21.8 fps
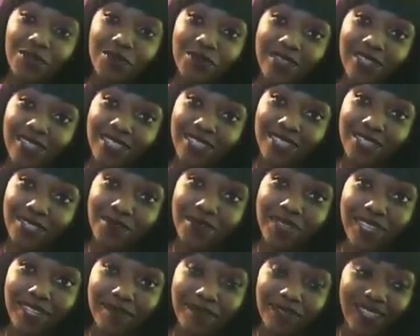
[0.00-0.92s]
the worst
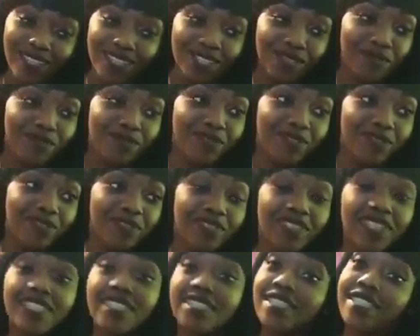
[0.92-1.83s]
way possible.
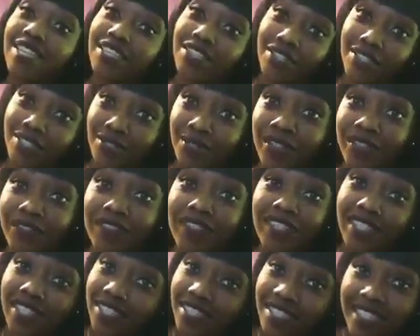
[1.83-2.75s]
That's another story for
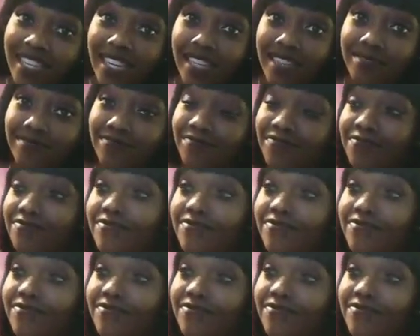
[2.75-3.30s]
another time.